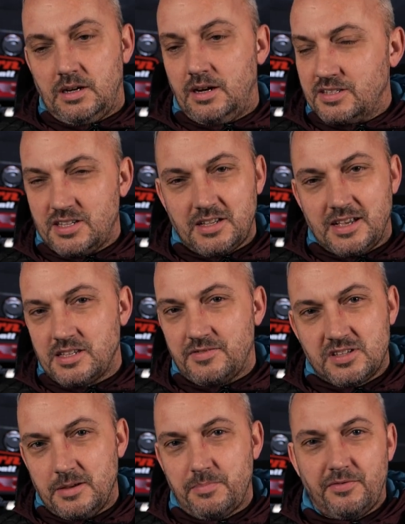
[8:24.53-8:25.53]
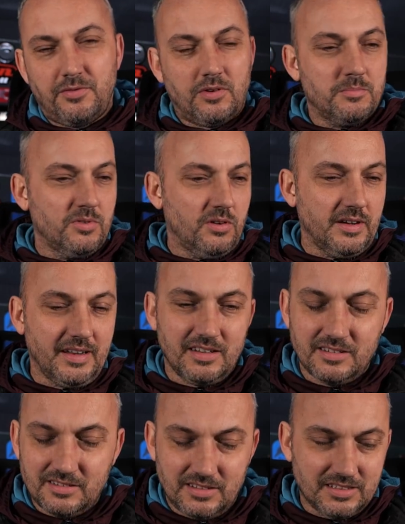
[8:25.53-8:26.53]
as, I, as I've said before, I'm not
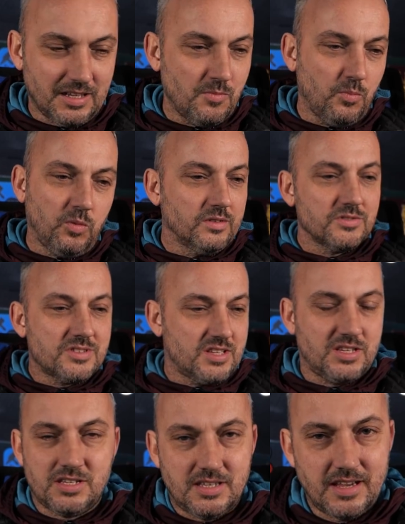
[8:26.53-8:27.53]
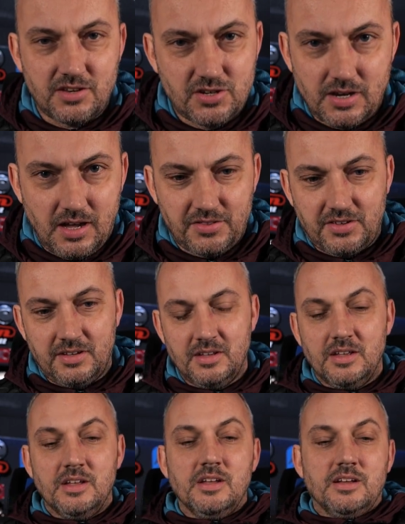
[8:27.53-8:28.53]
in. I don't want to stitch other
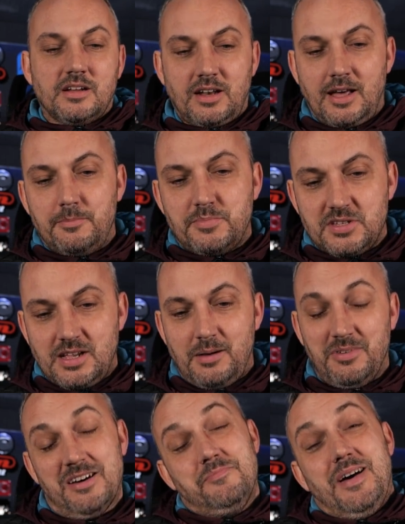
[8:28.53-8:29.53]
clubs up.